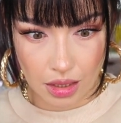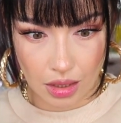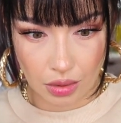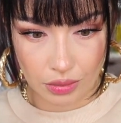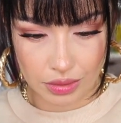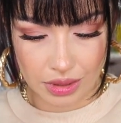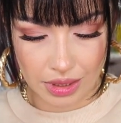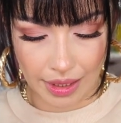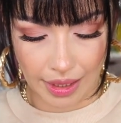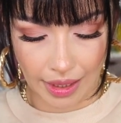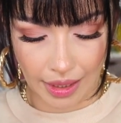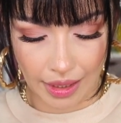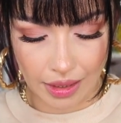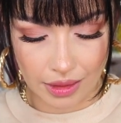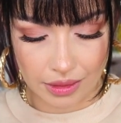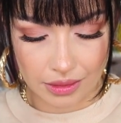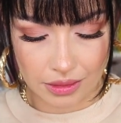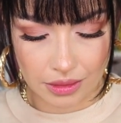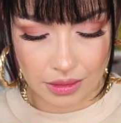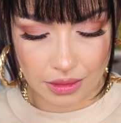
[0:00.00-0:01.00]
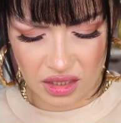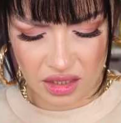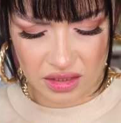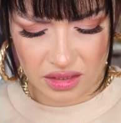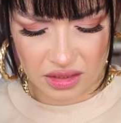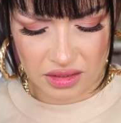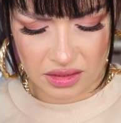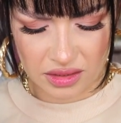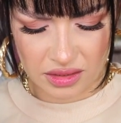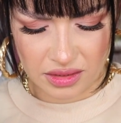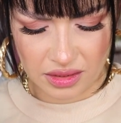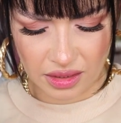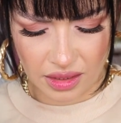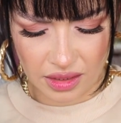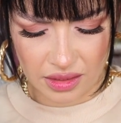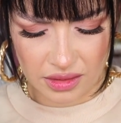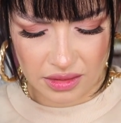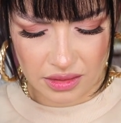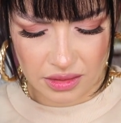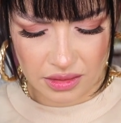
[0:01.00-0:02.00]
on the hand, and it
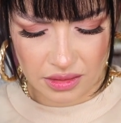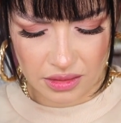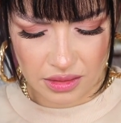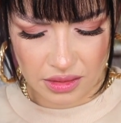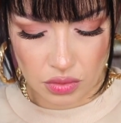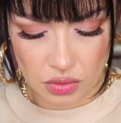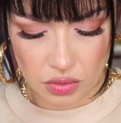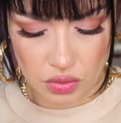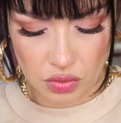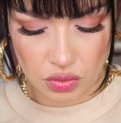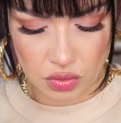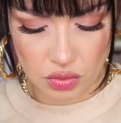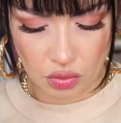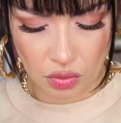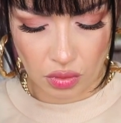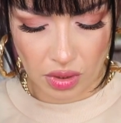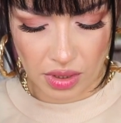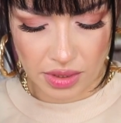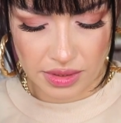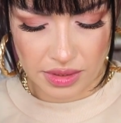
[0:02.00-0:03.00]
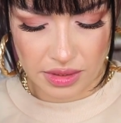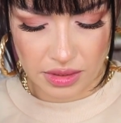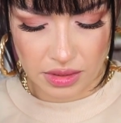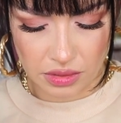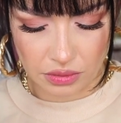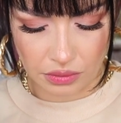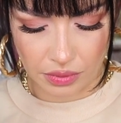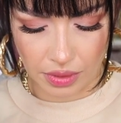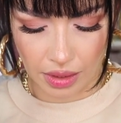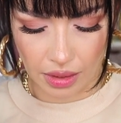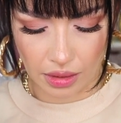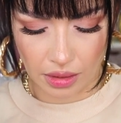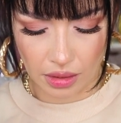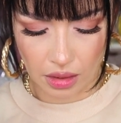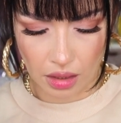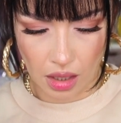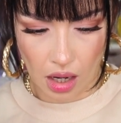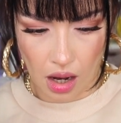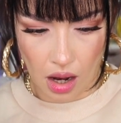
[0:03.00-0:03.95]
says sorcery.